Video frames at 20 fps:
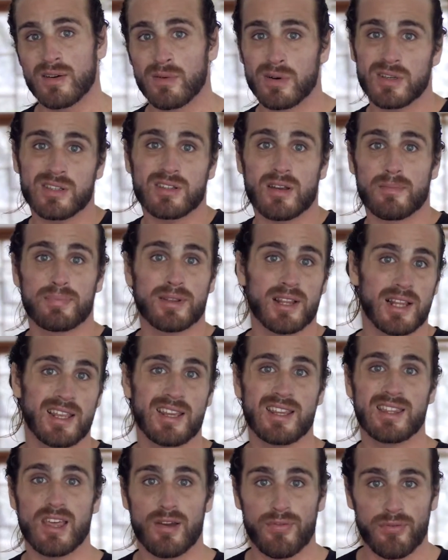was
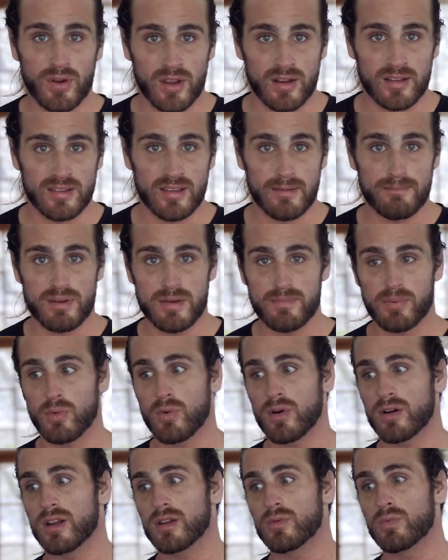completely different and people
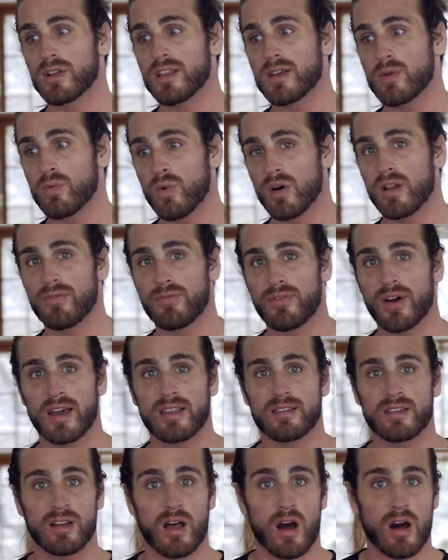were not really
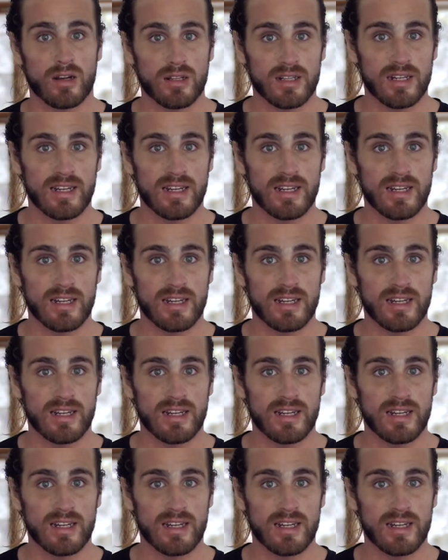qualified and hot